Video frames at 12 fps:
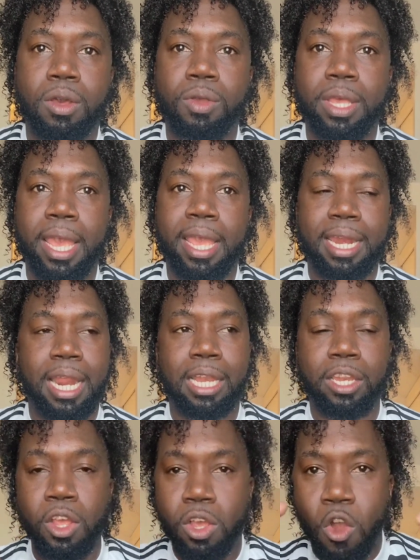Okay, and
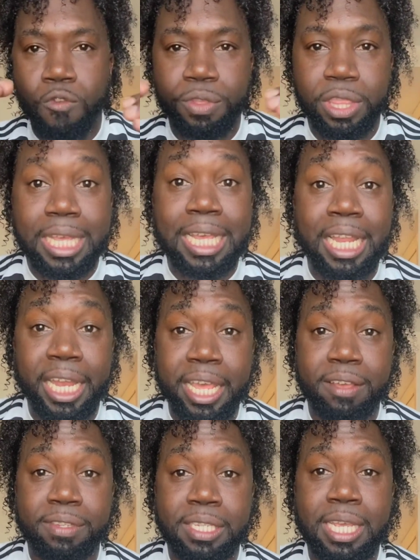I look over the
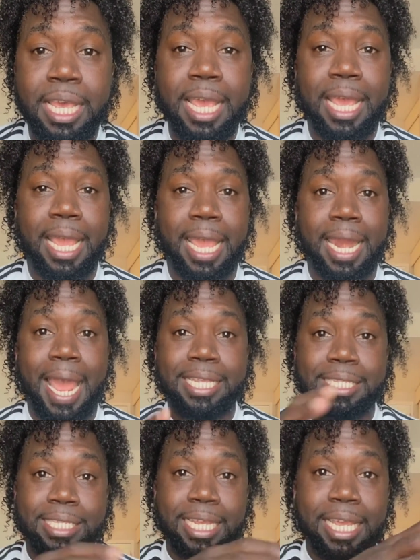cliffs and
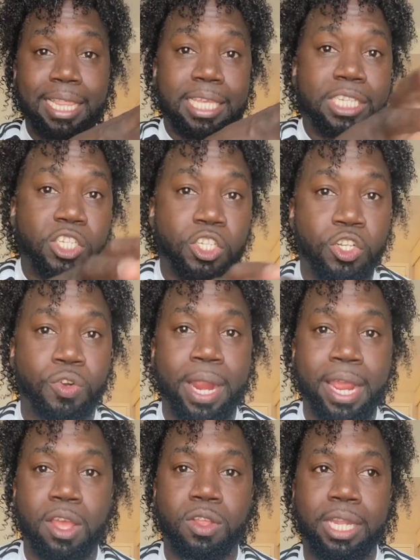I see this
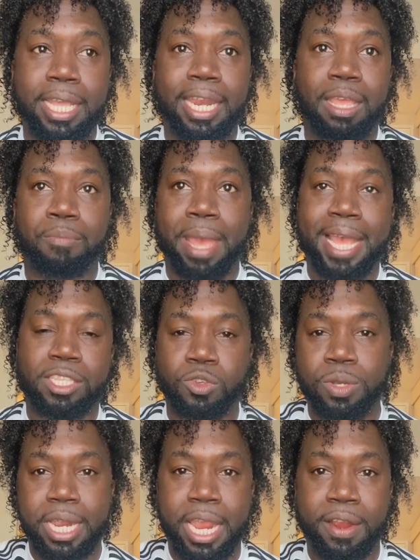trail leading back
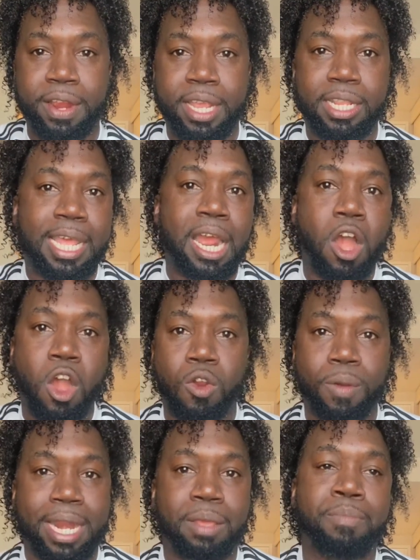to an area that I
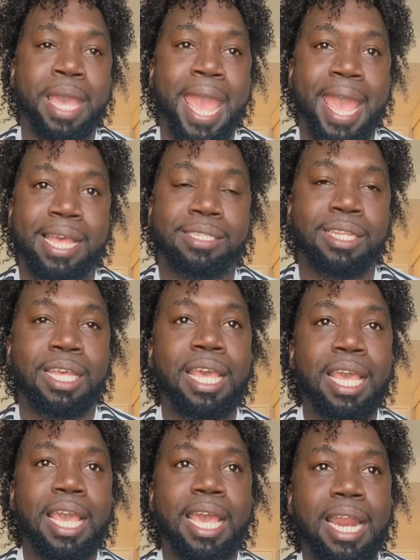already passed.
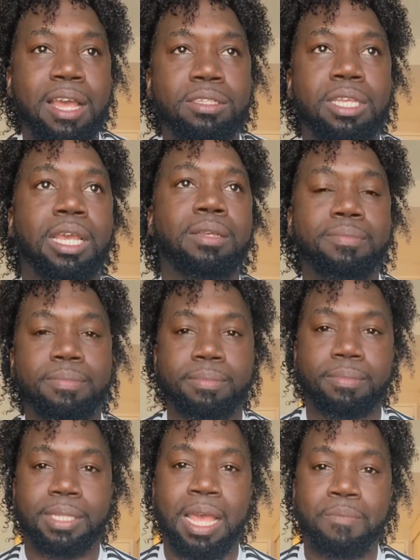And I was like,
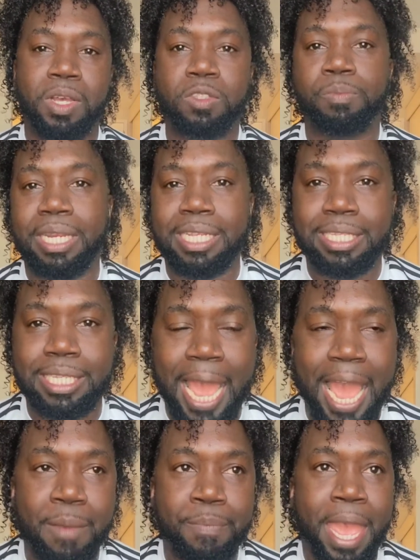mm, that must be the
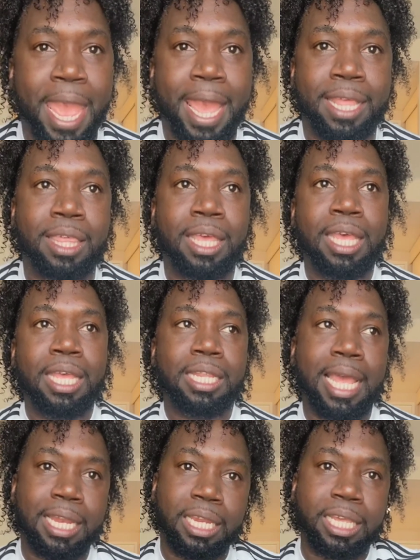side path
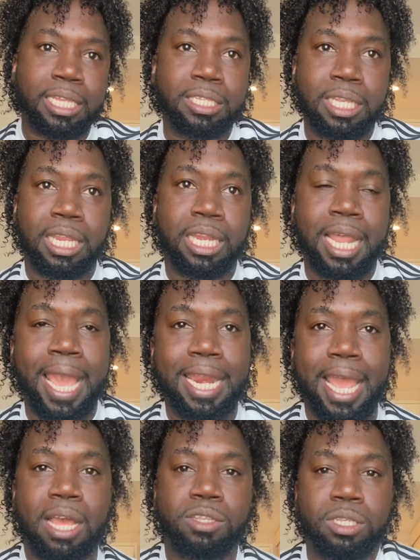that leads to the
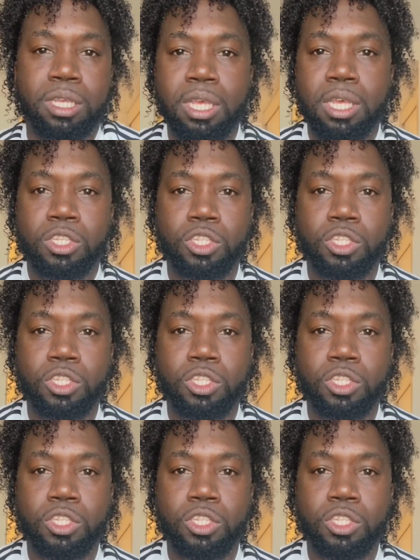lighthouse.